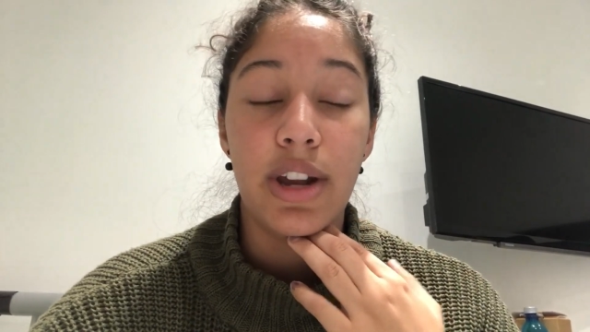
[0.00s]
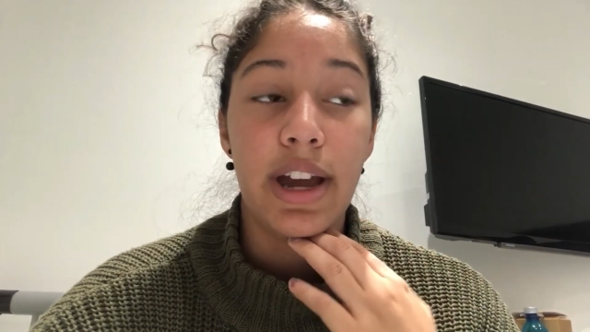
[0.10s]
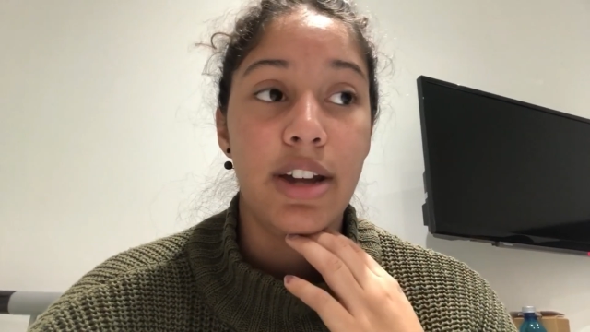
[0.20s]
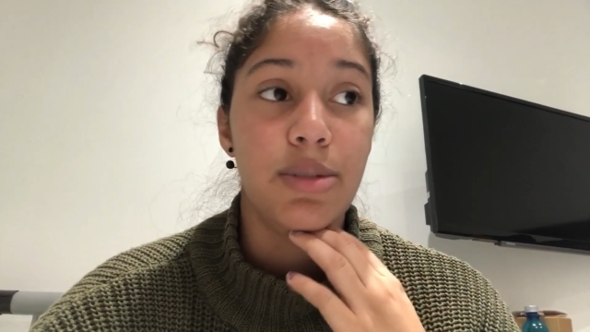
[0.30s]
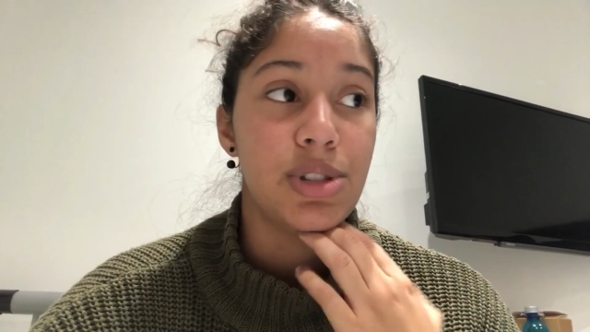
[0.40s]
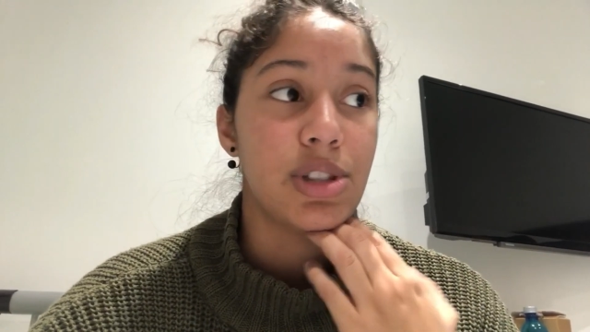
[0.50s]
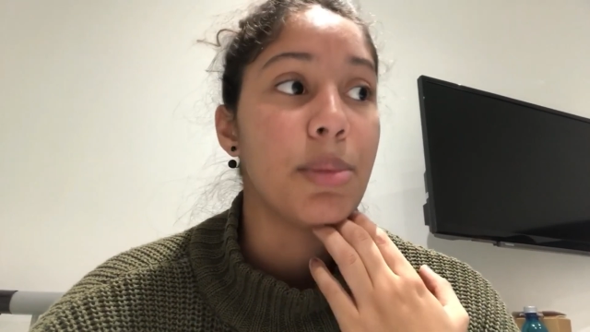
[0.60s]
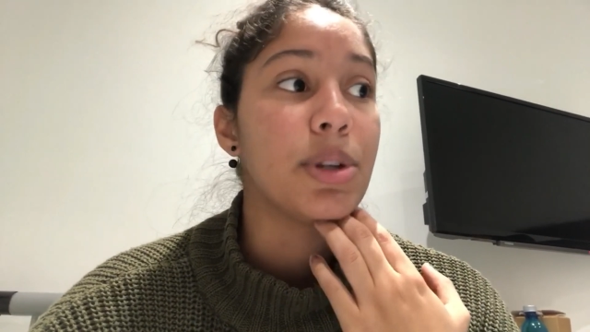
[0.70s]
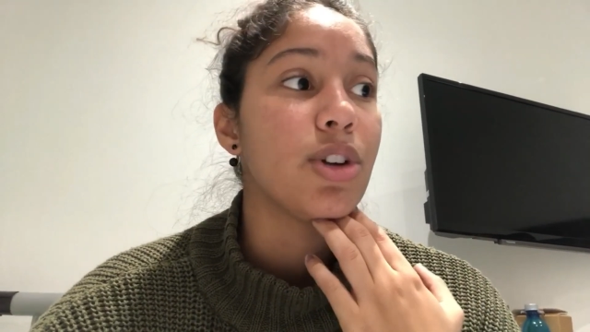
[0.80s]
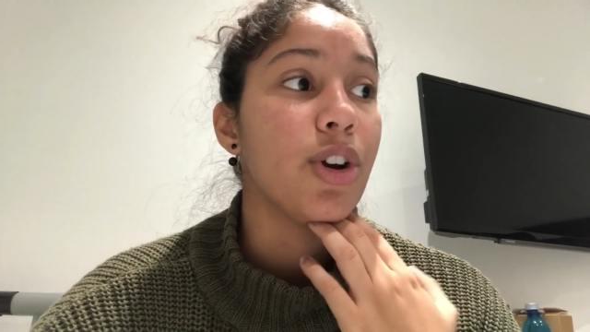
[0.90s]
I had a
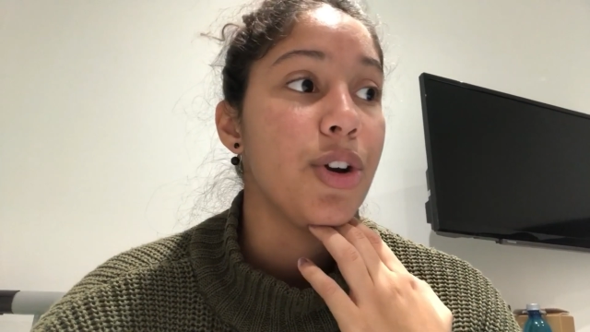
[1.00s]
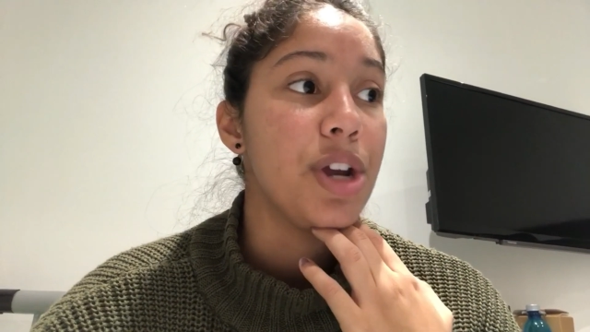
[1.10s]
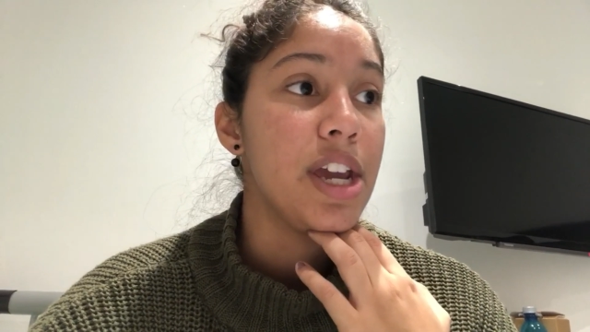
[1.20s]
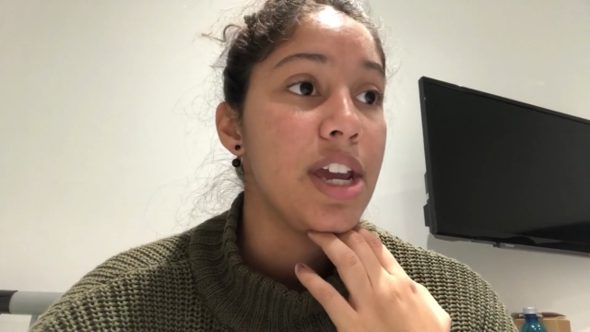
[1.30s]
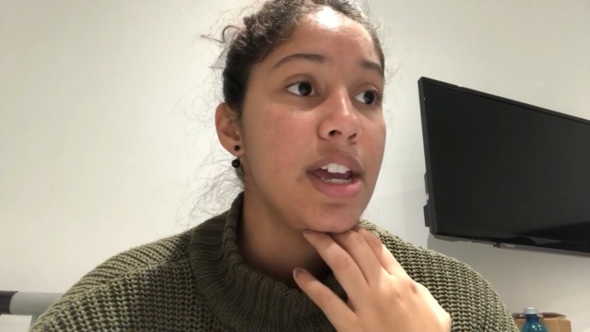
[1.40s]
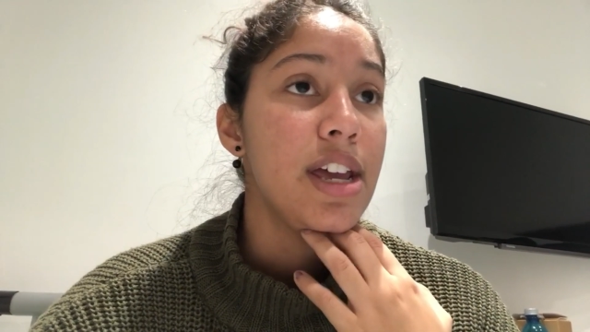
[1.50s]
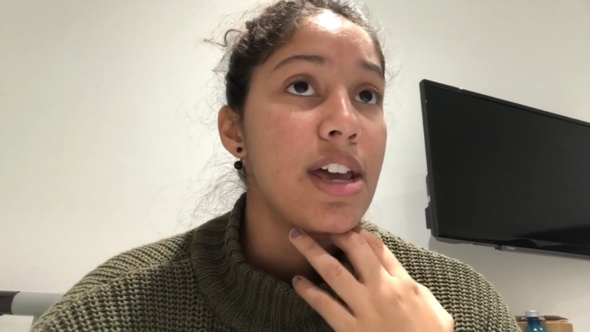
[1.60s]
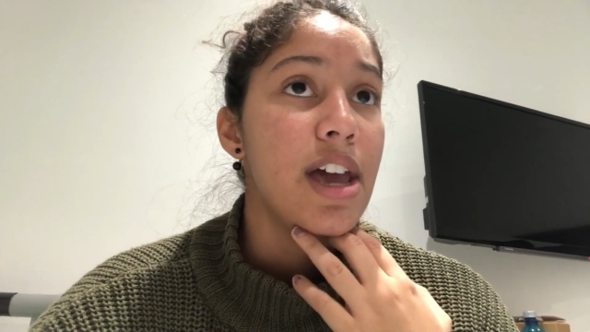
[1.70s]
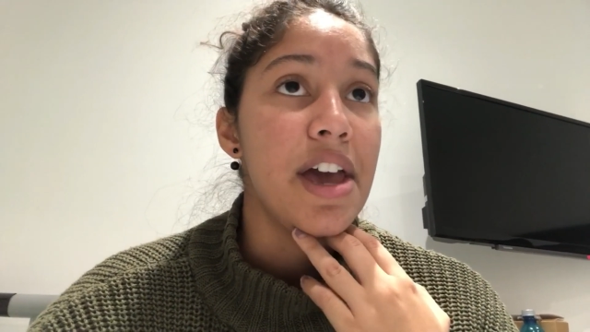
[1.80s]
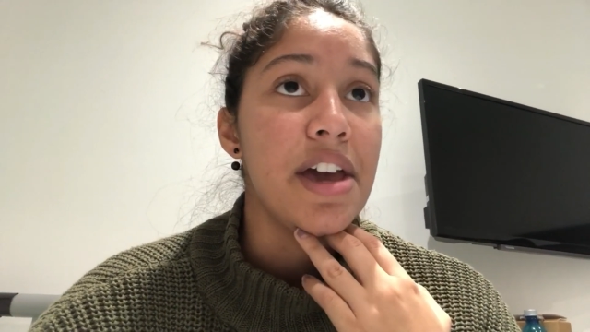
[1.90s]
salmon curry
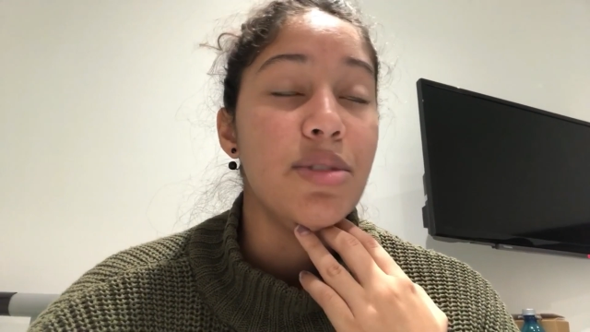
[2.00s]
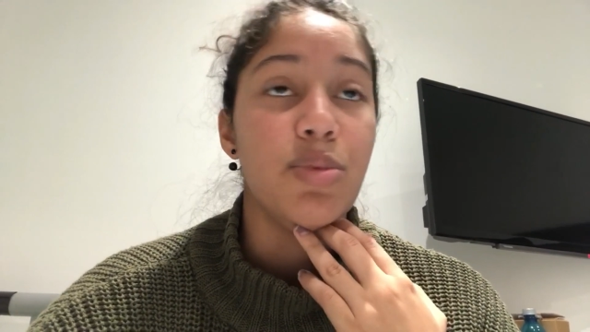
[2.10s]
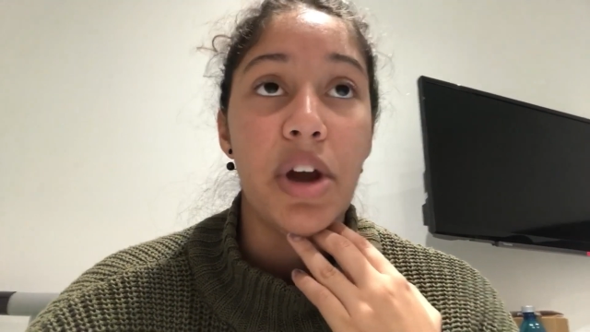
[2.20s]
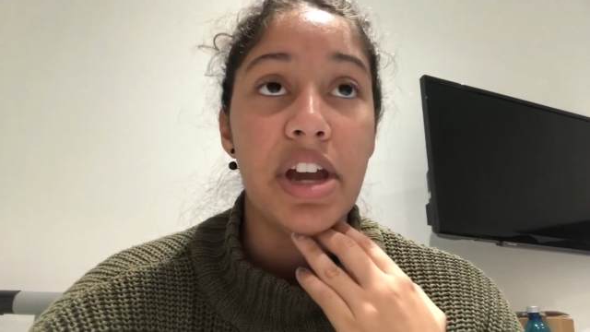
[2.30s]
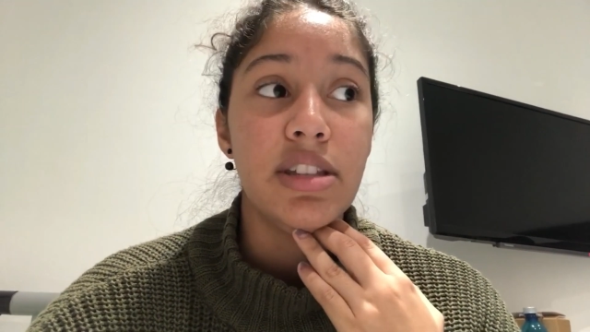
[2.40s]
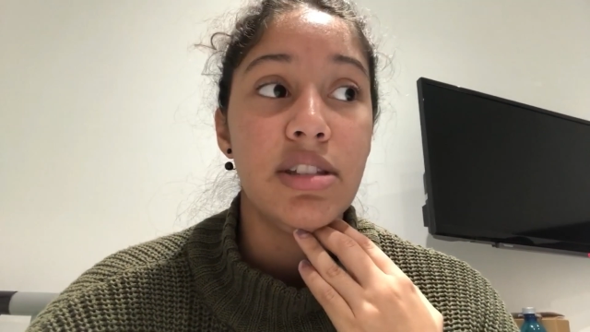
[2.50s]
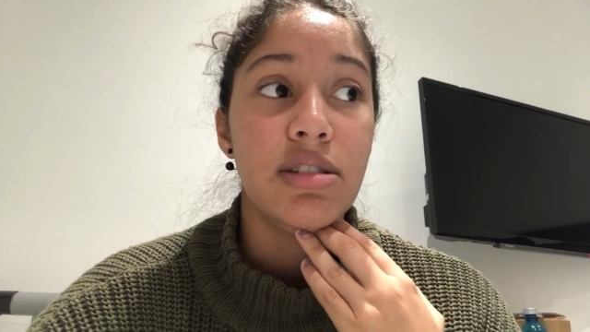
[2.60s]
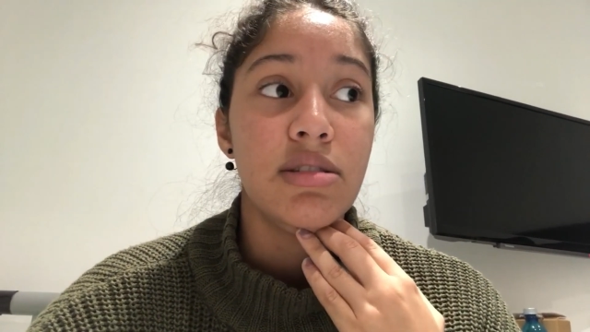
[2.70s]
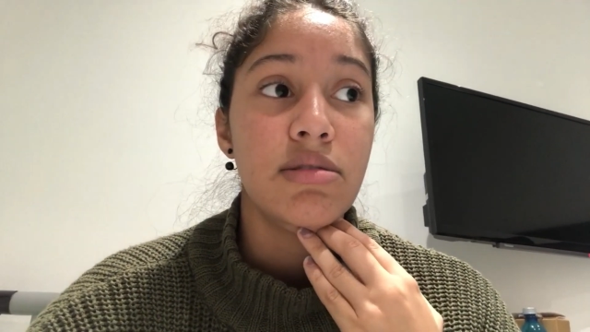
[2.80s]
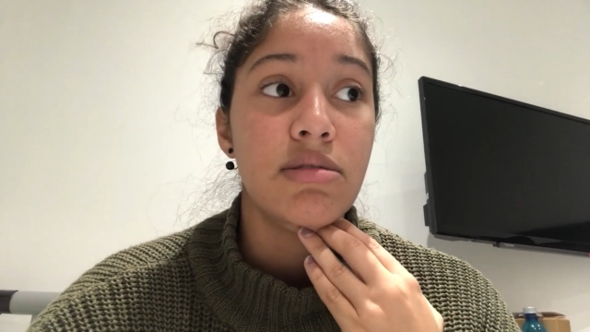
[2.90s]
and
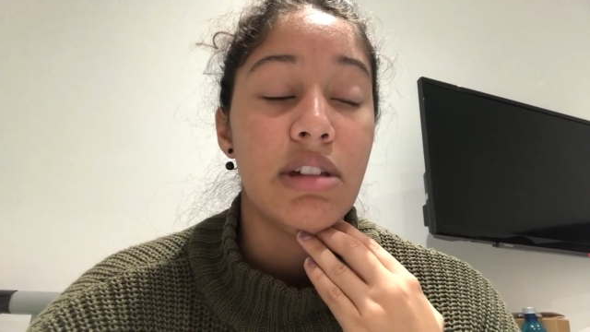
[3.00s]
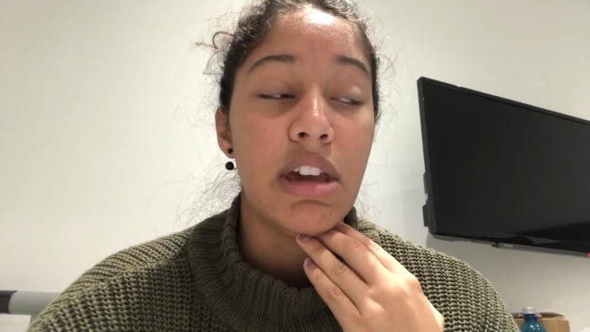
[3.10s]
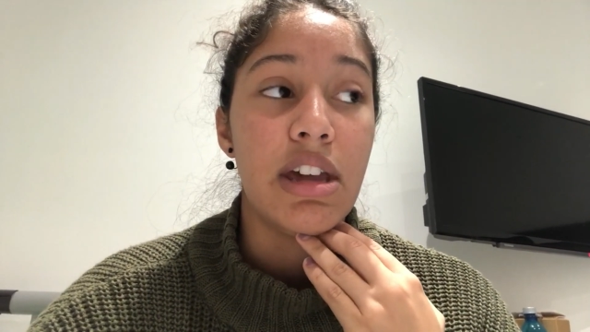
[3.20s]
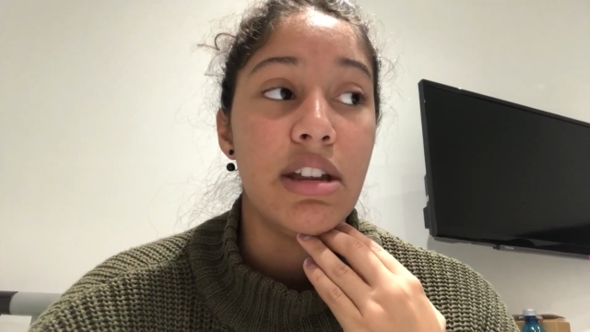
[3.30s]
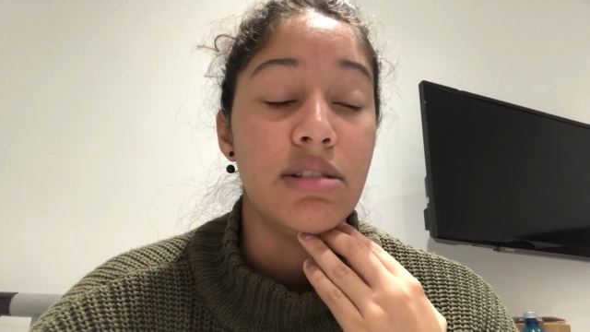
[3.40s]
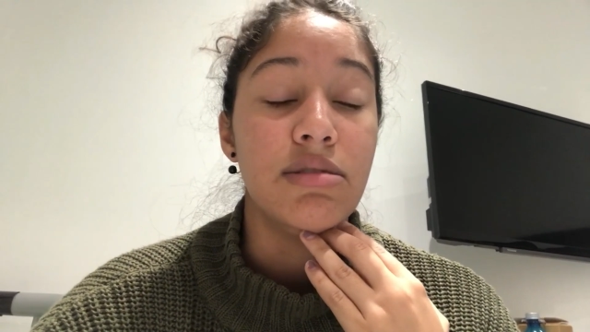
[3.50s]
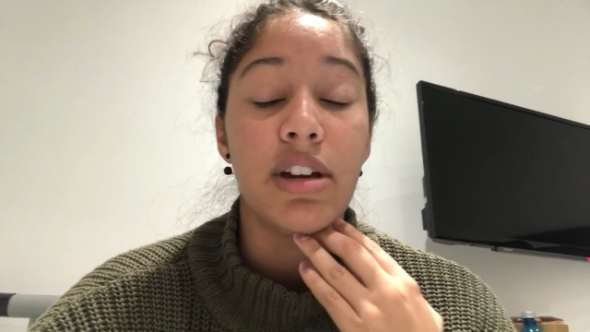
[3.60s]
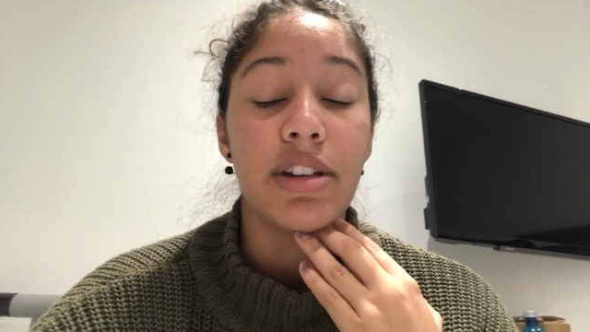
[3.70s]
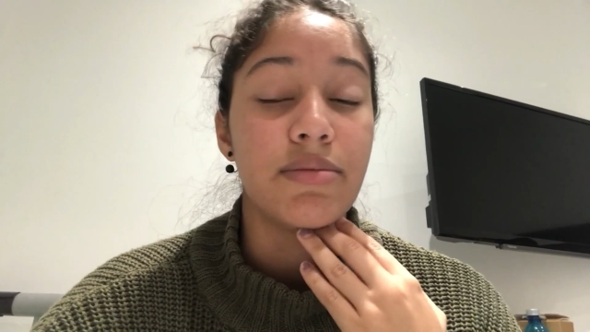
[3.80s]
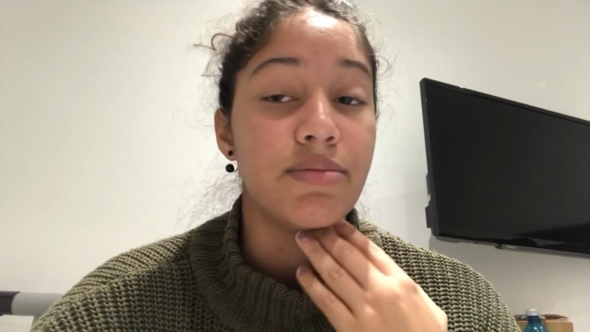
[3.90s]
rice. And
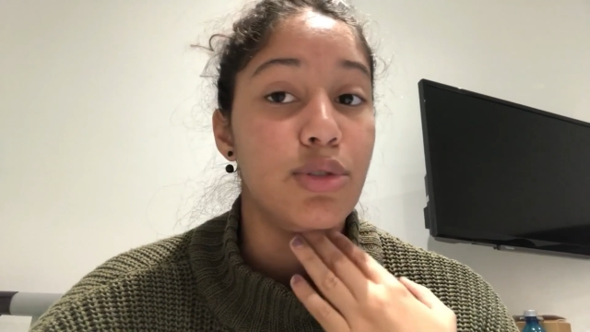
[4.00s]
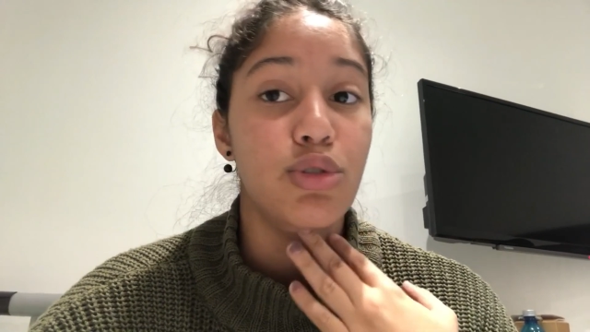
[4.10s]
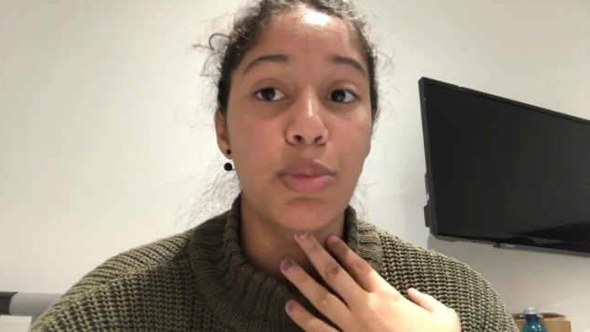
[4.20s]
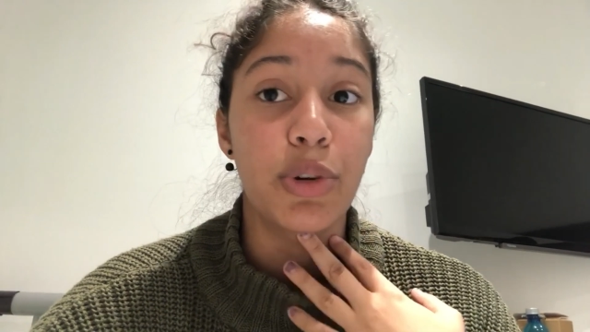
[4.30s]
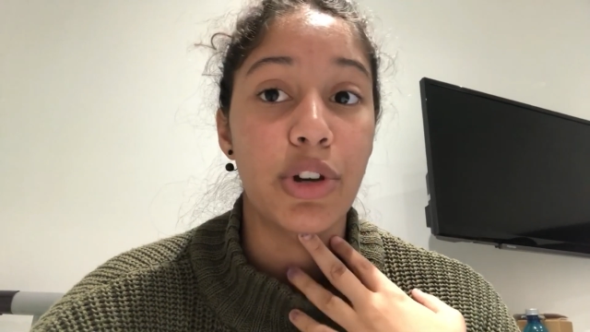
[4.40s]
like, super